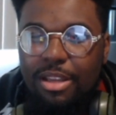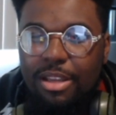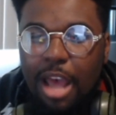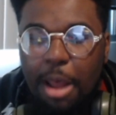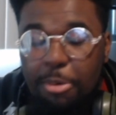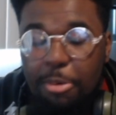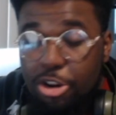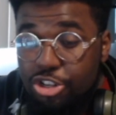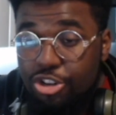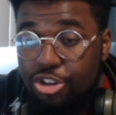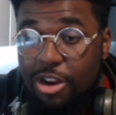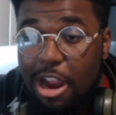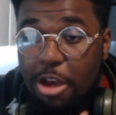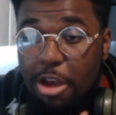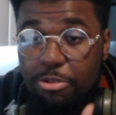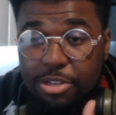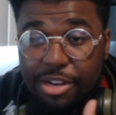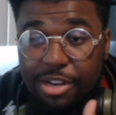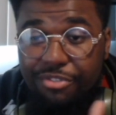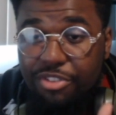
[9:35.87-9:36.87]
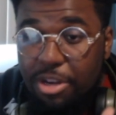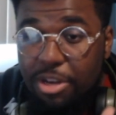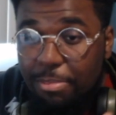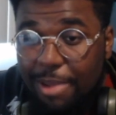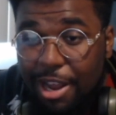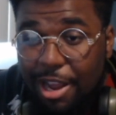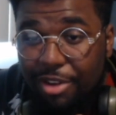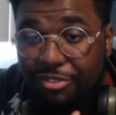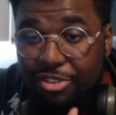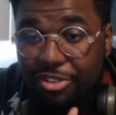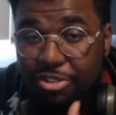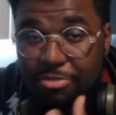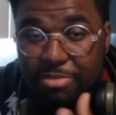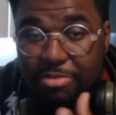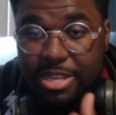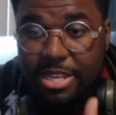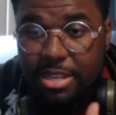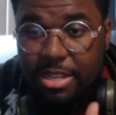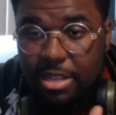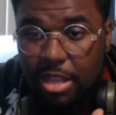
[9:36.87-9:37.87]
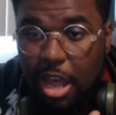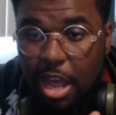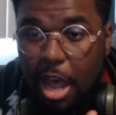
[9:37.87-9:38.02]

I'm not sure how different the battlefield will be.